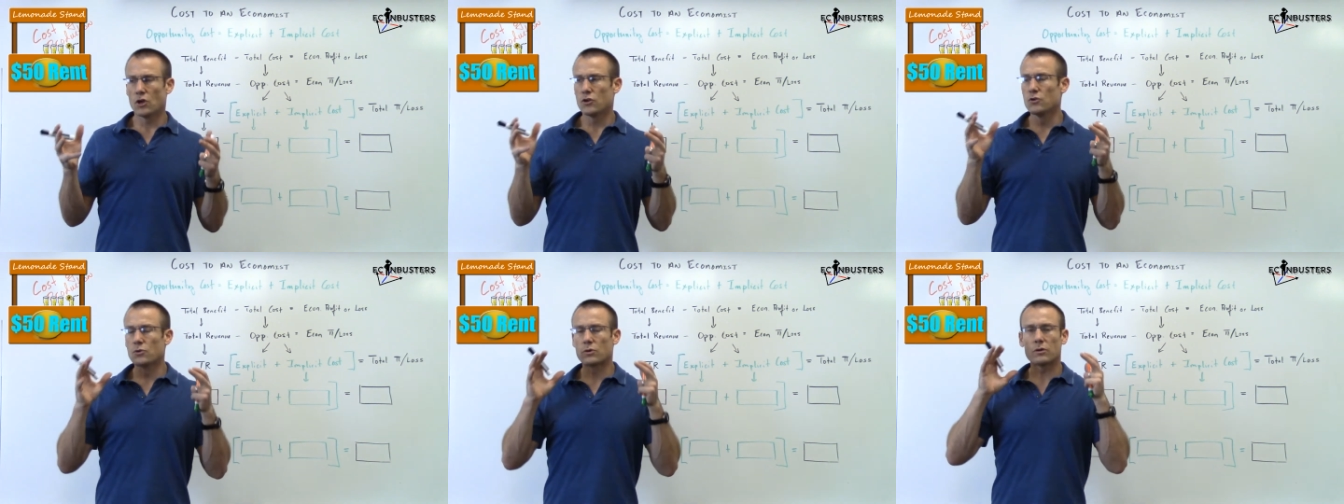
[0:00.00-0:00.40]

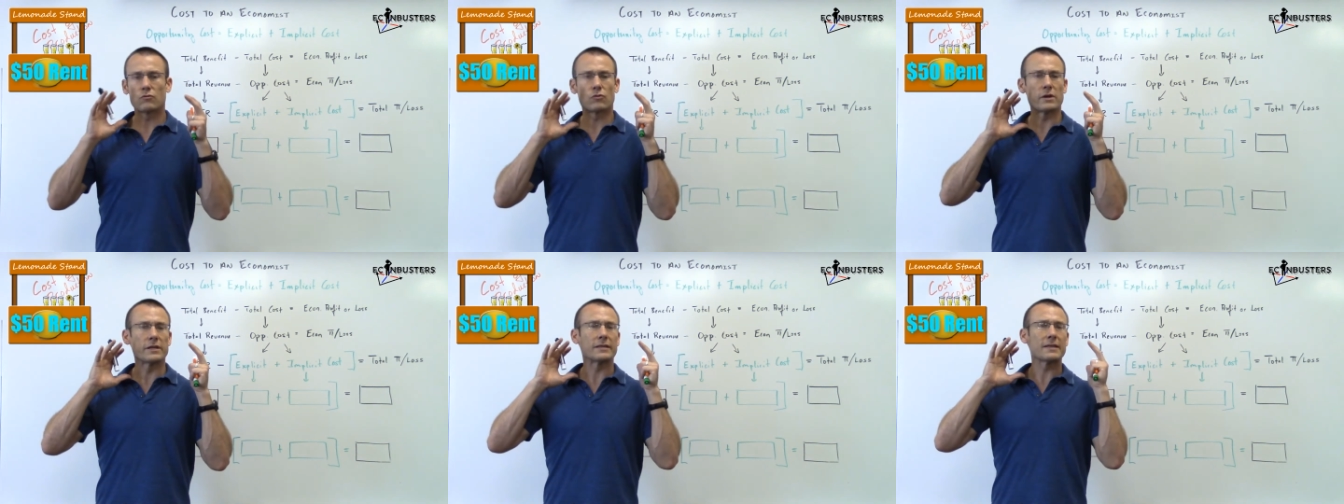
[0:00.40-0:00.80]
you
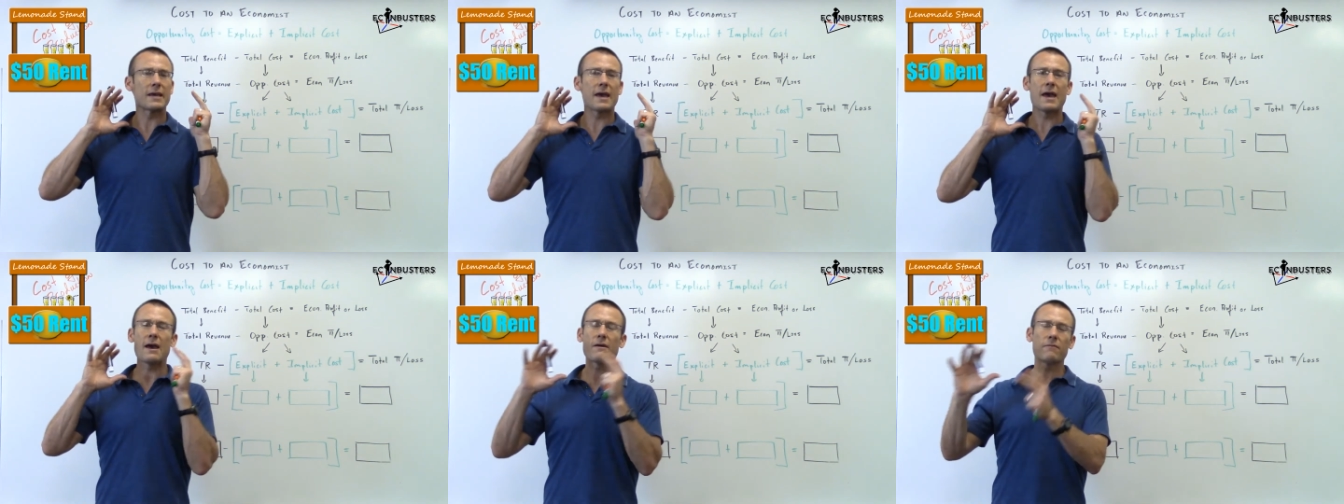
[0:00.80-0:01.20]
can rent
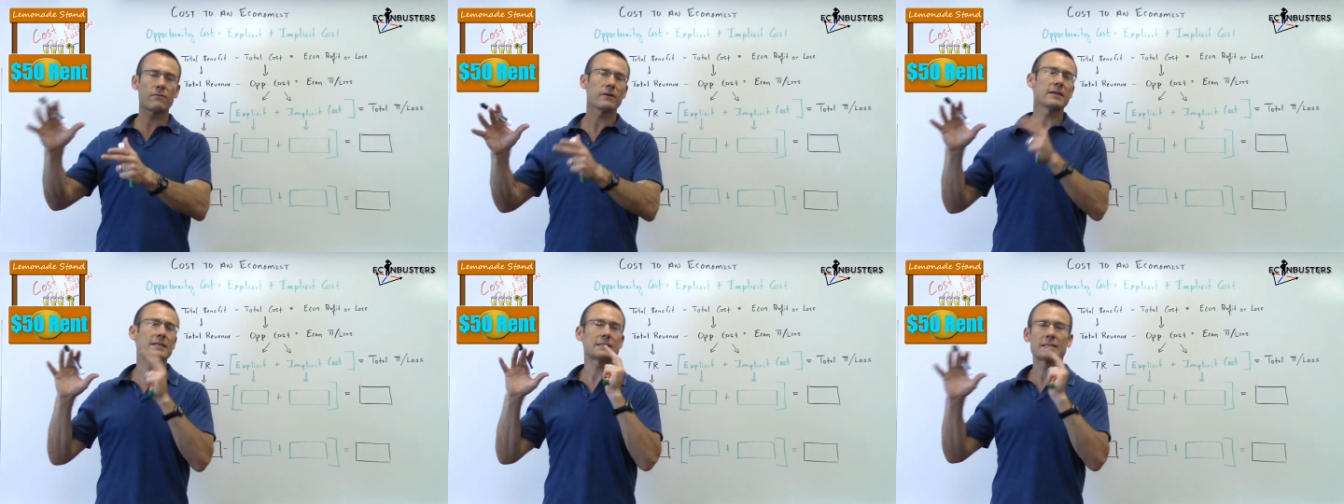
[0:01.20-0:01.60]

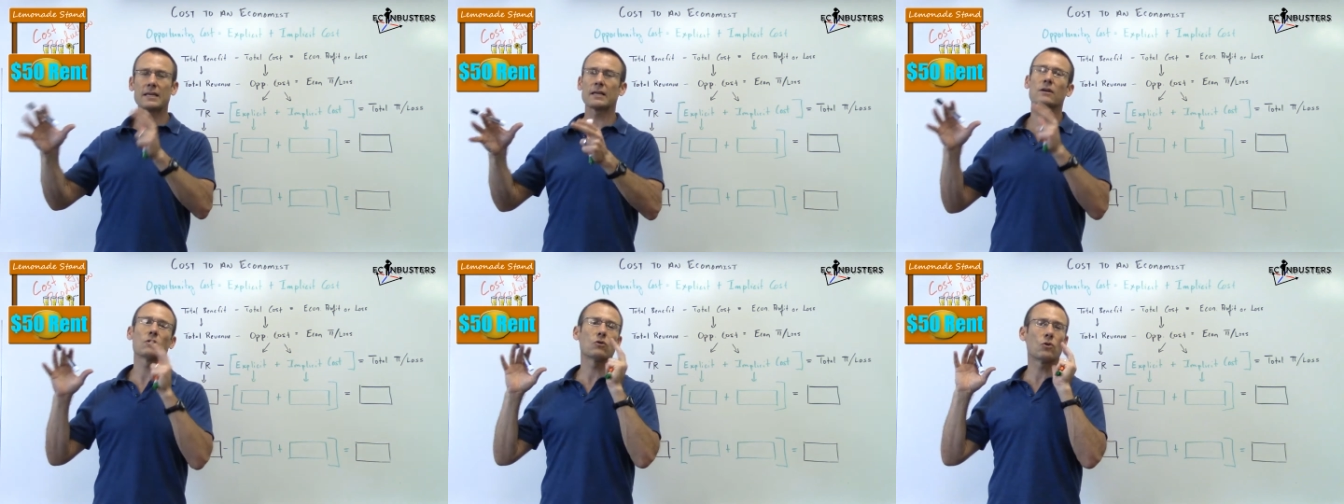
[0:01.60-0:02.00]
every
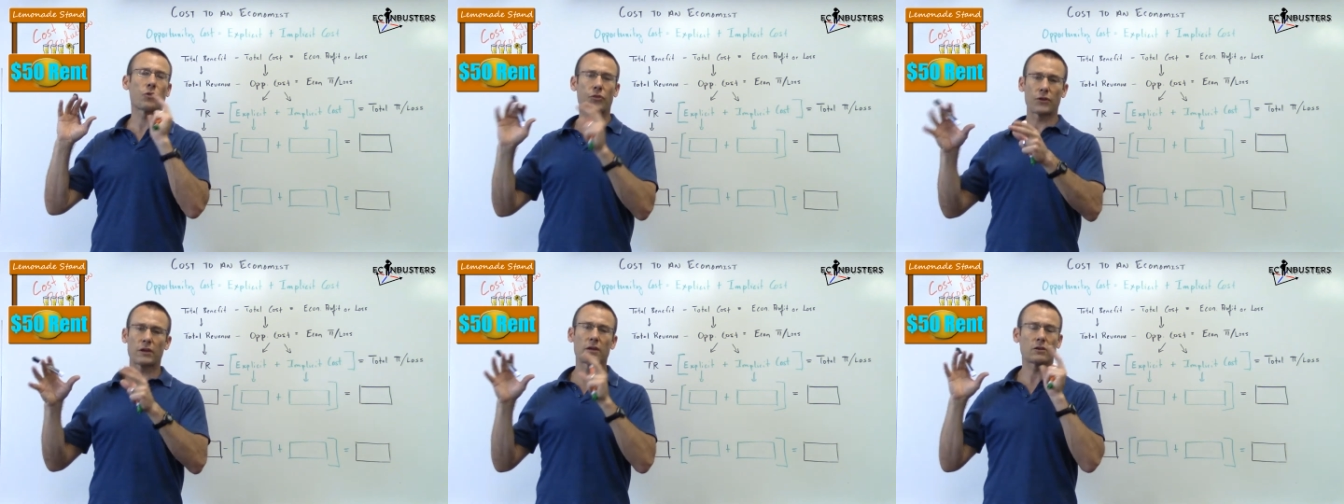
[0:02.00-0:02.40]

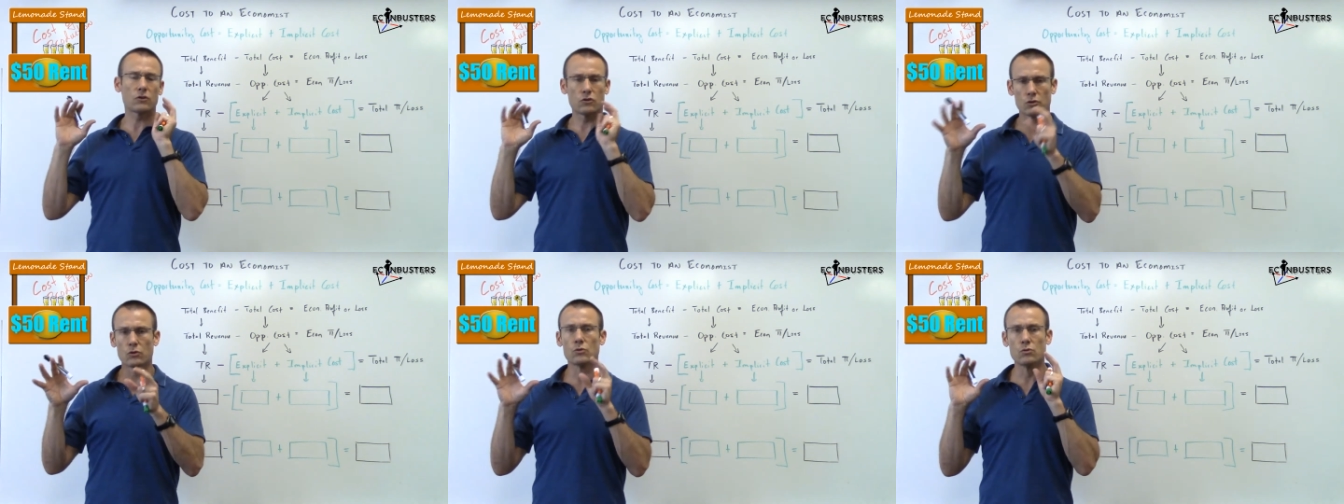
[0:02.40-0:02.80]
single thing
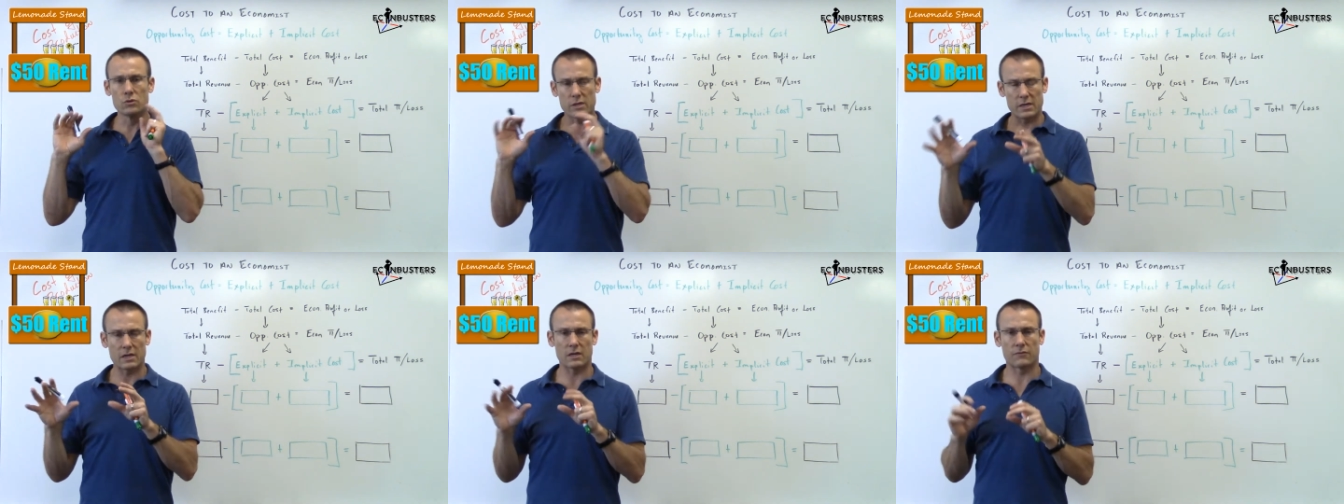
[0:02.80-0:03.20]
you
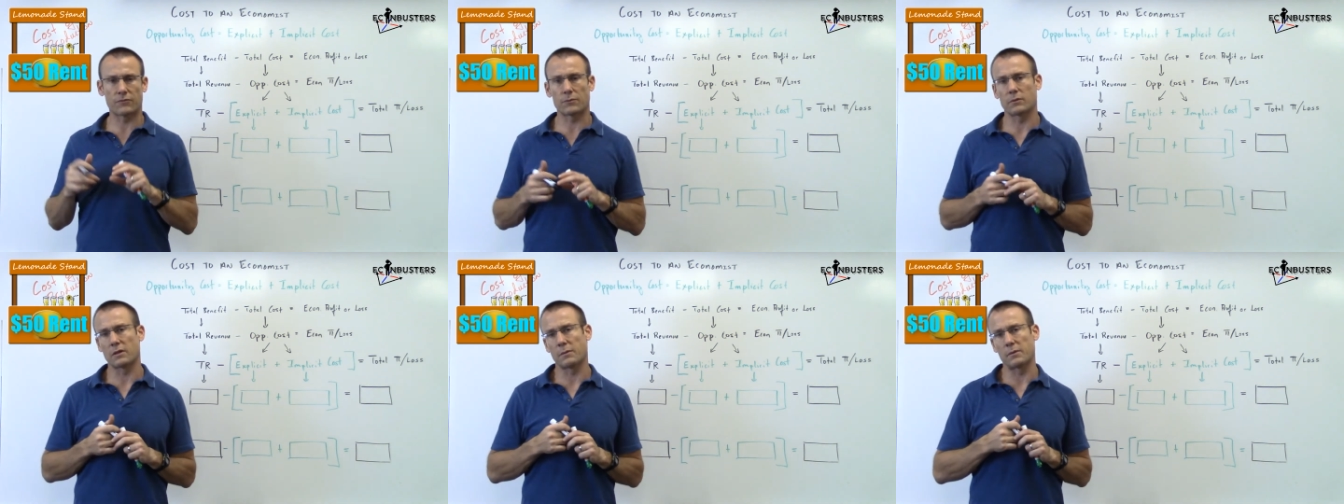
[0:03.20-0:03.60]
need
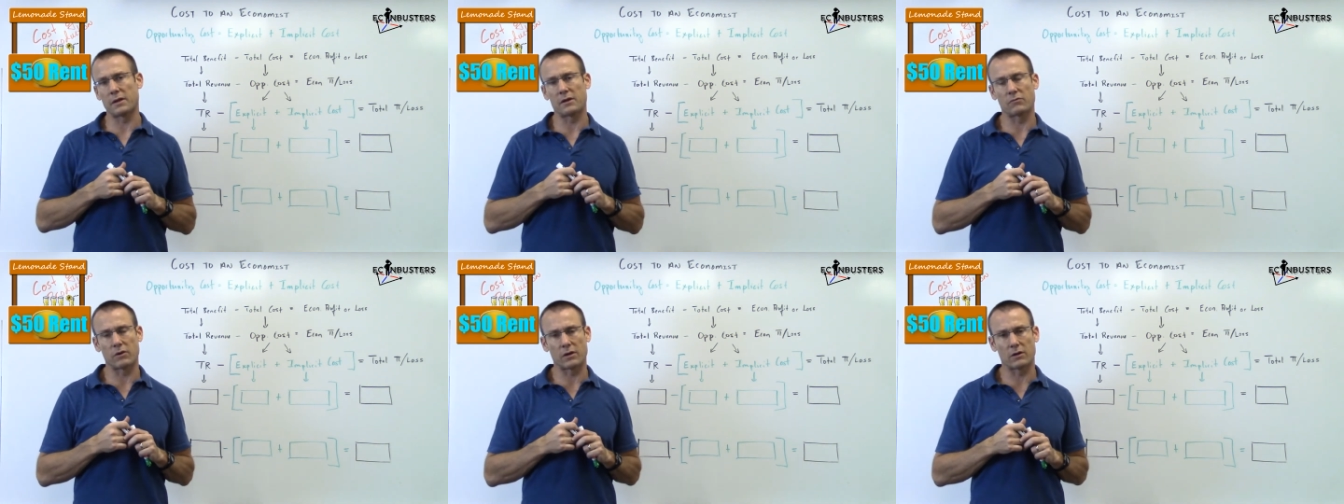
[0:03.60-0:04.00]
from the
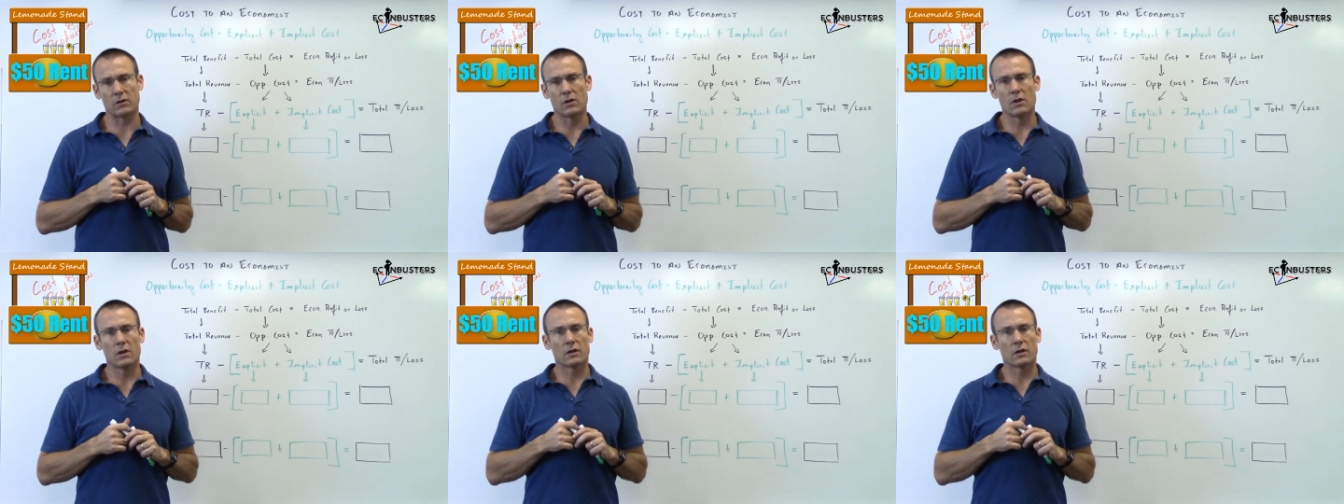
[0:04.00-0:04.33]
lemonade rental